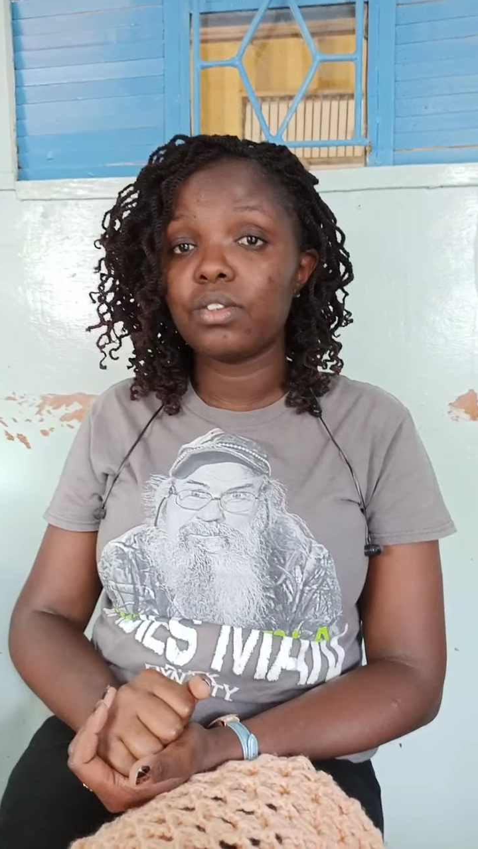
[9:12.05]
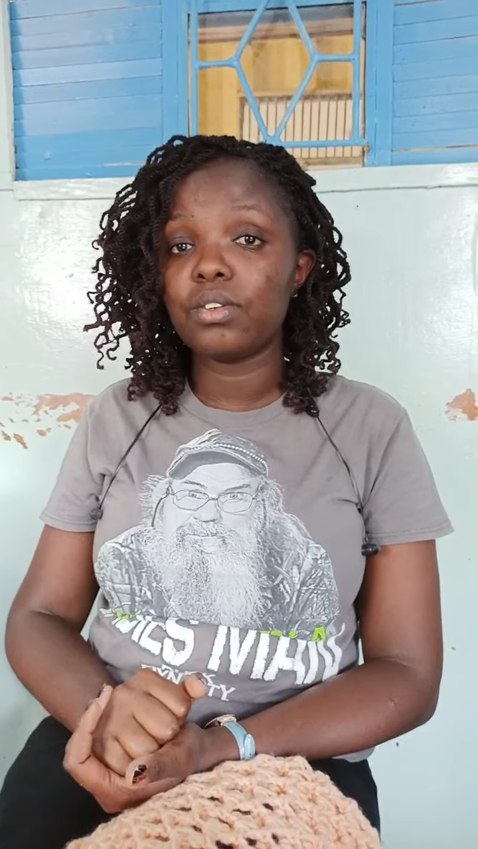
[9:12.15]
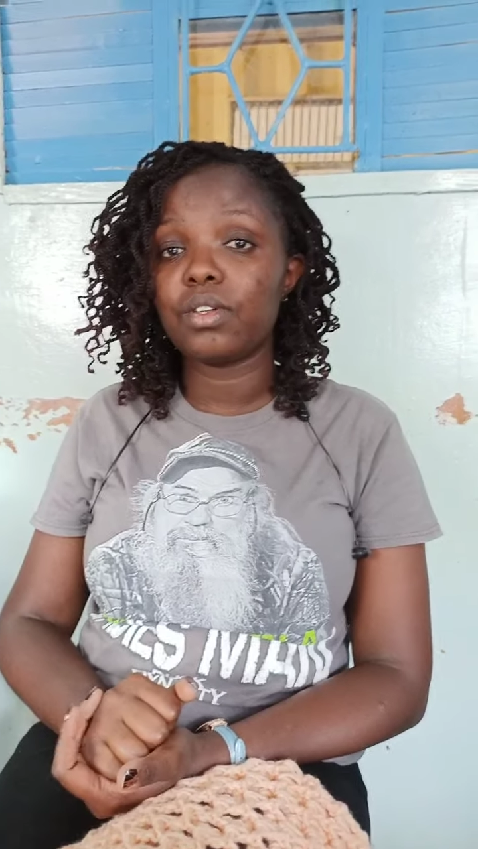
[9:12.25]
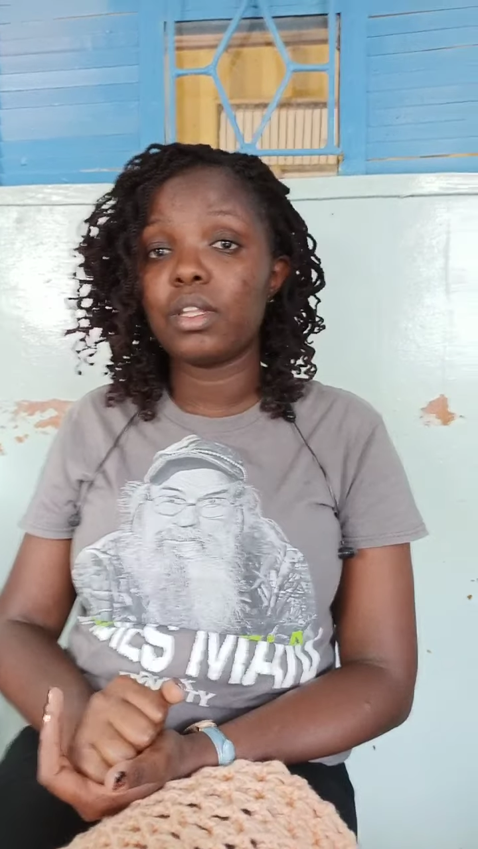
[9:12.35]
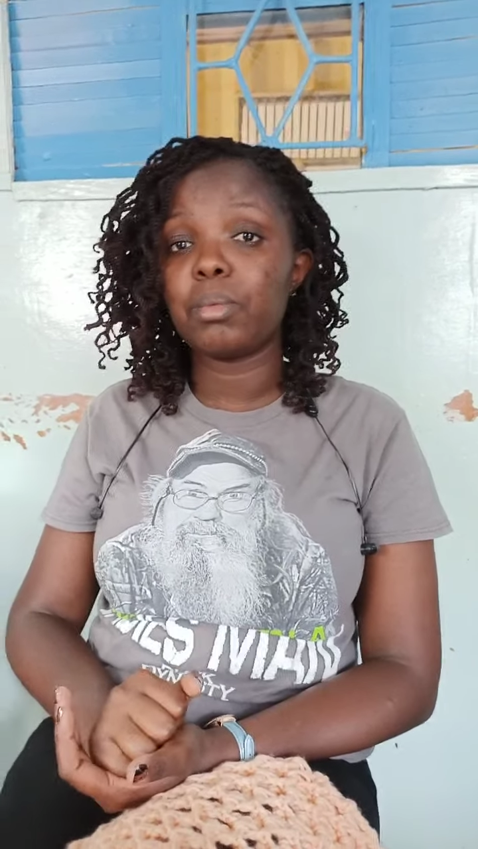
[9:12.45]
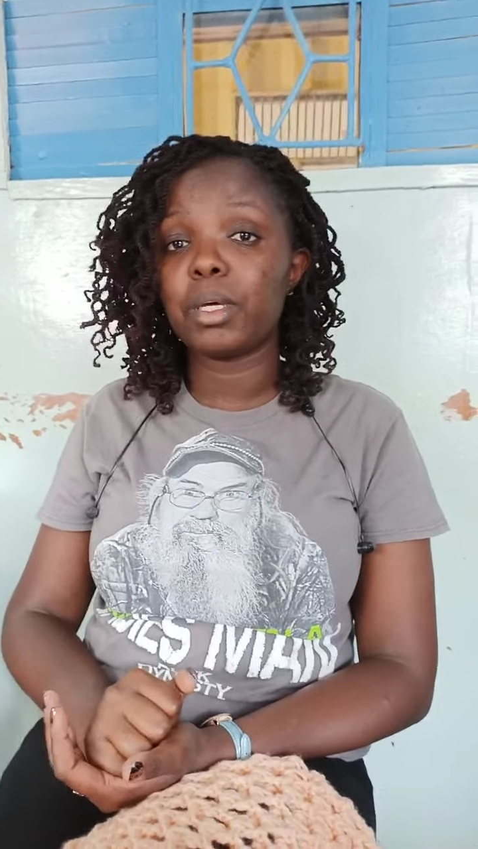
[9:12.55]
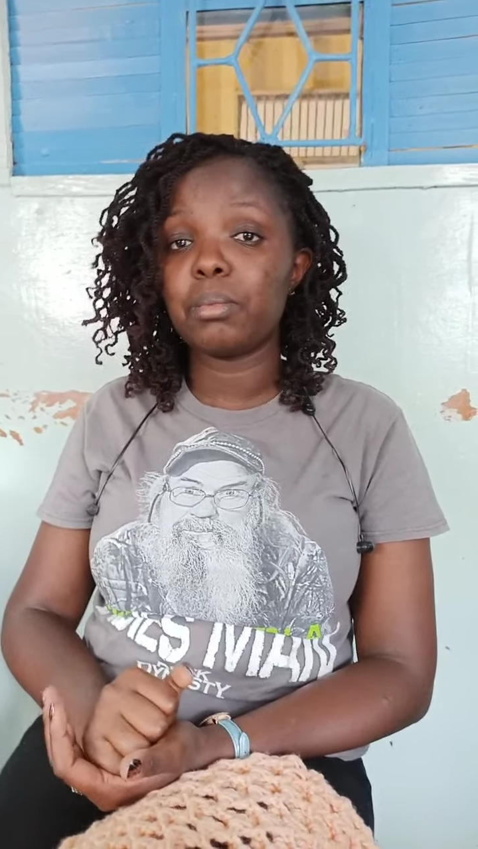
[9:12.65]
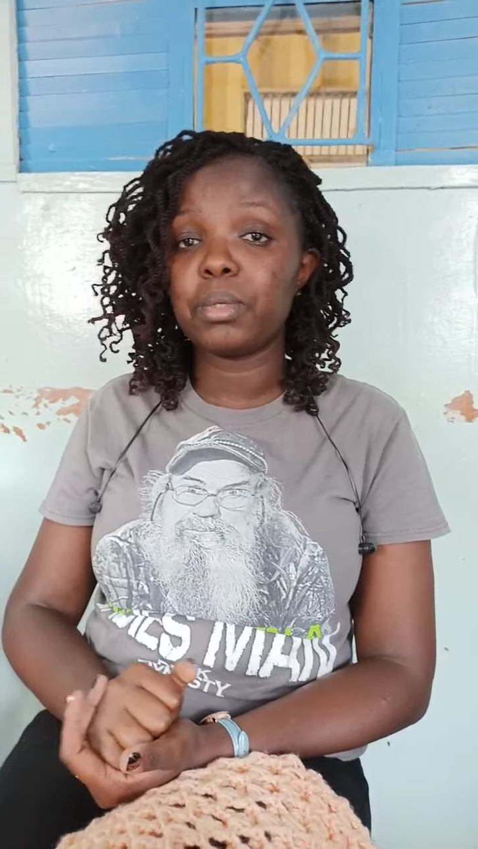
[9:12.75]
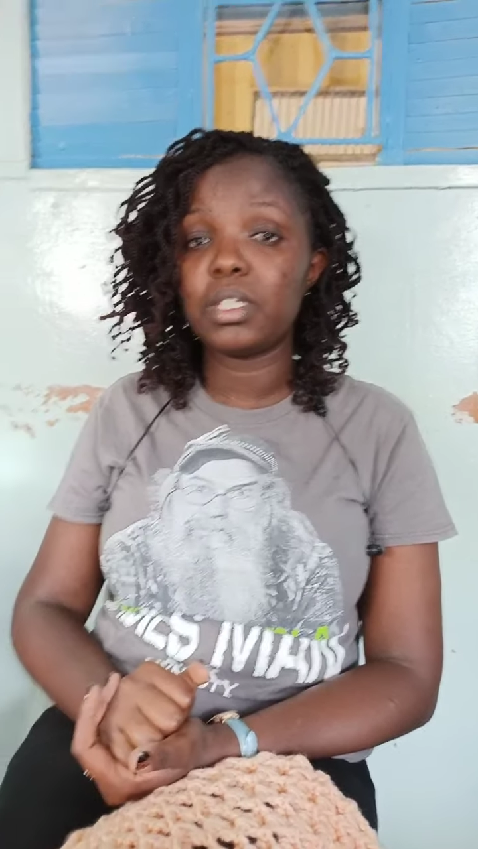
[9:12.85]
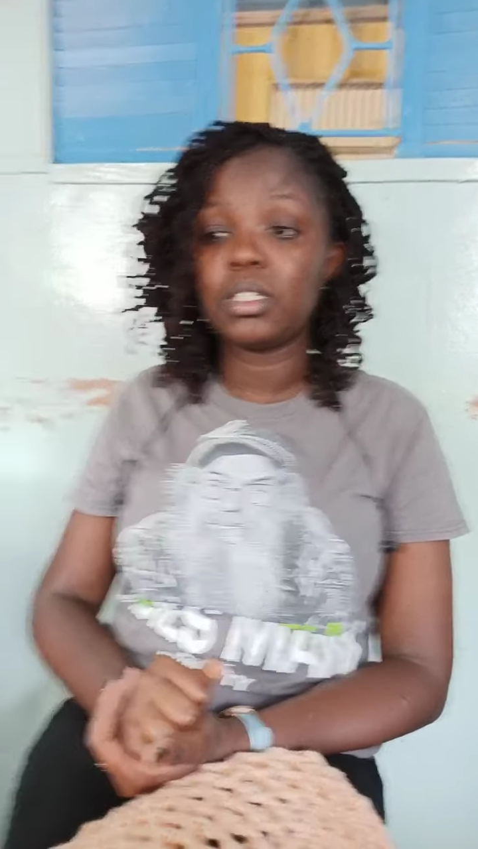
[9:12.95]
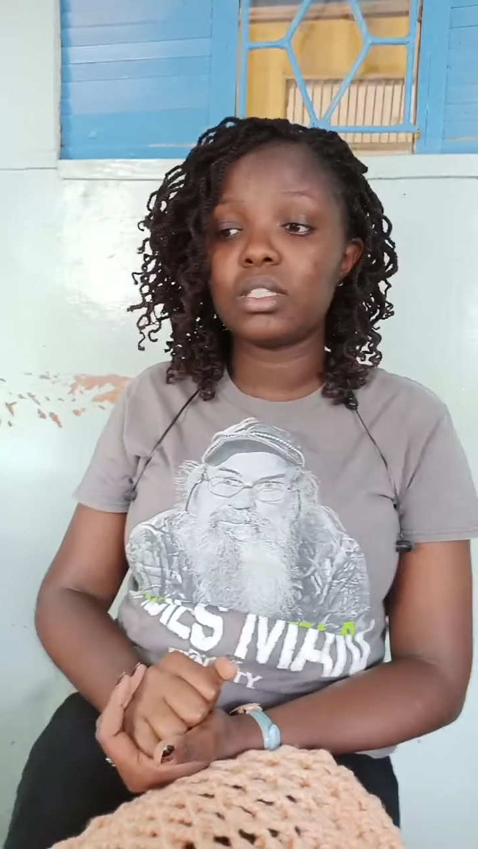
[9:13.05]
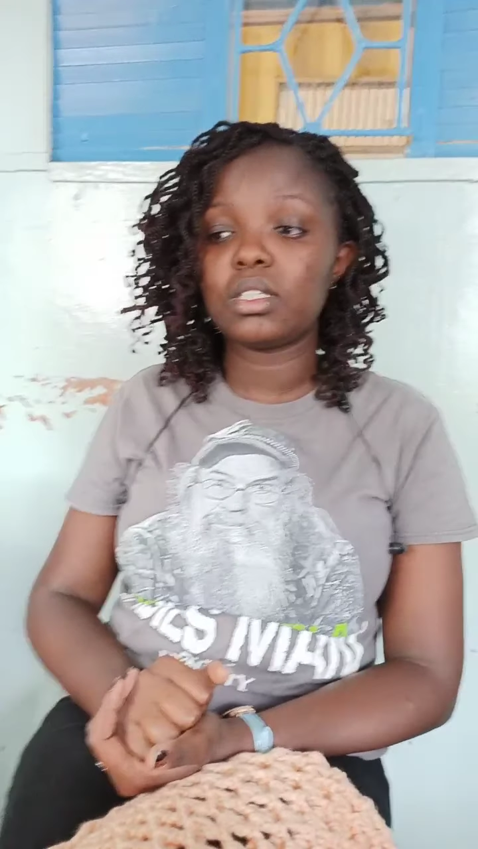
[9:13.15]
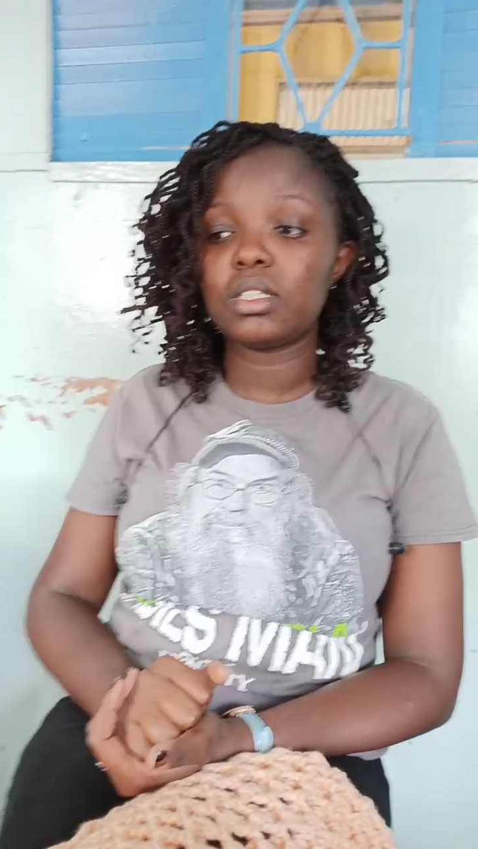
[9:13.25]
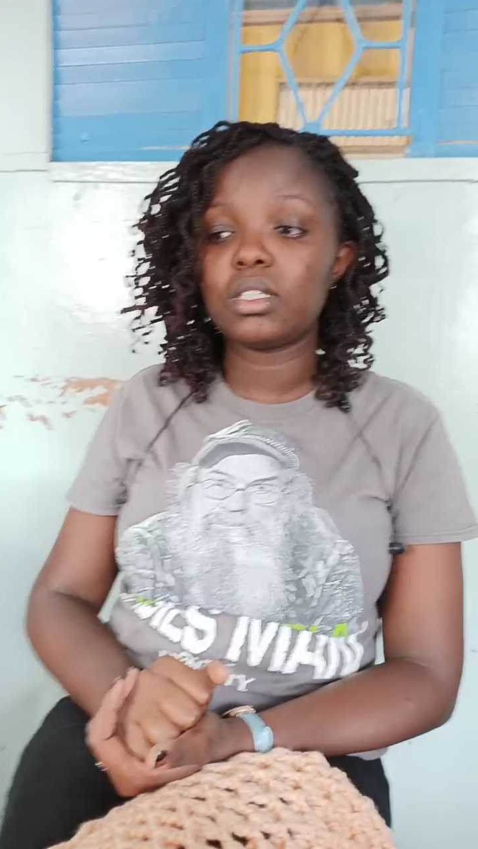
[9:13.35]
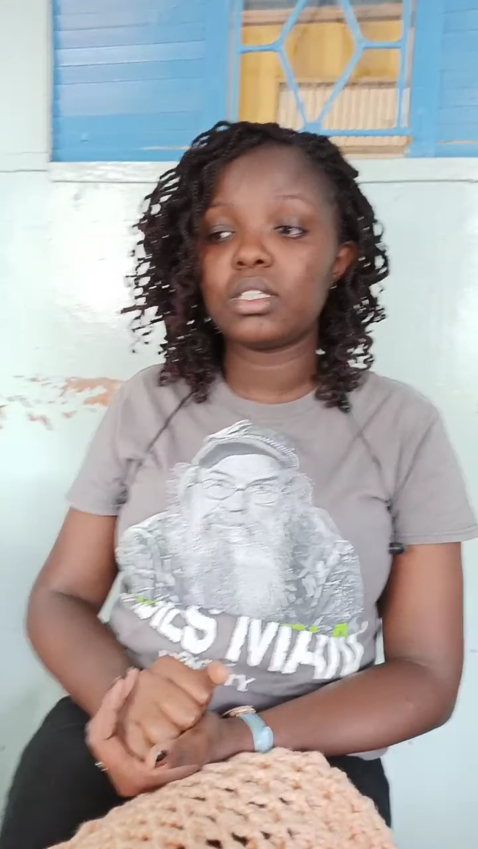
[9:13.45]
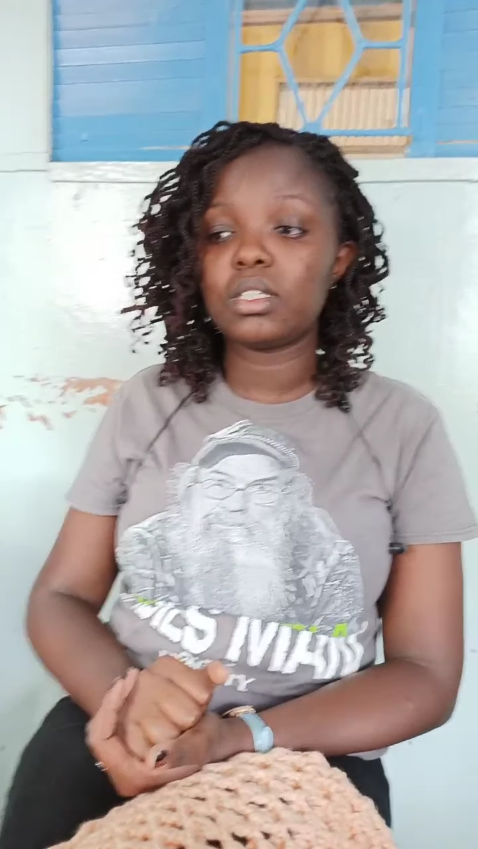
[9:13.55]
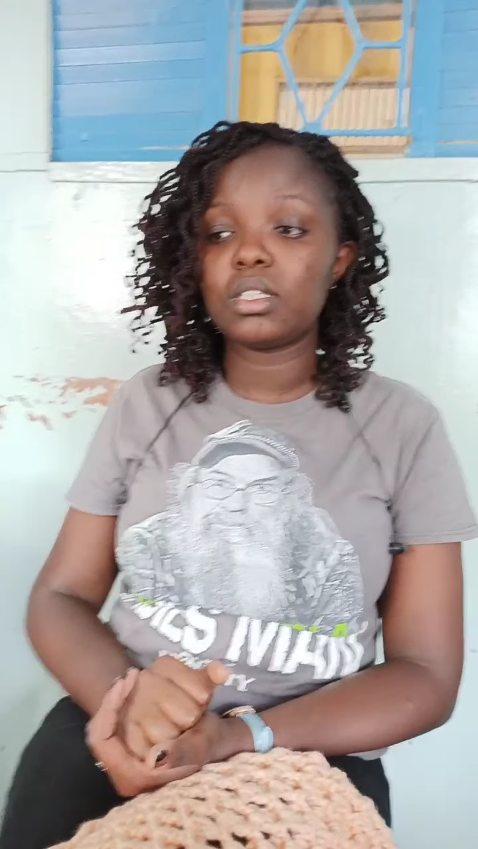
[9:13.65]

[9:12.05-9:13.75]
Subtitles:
The babies, the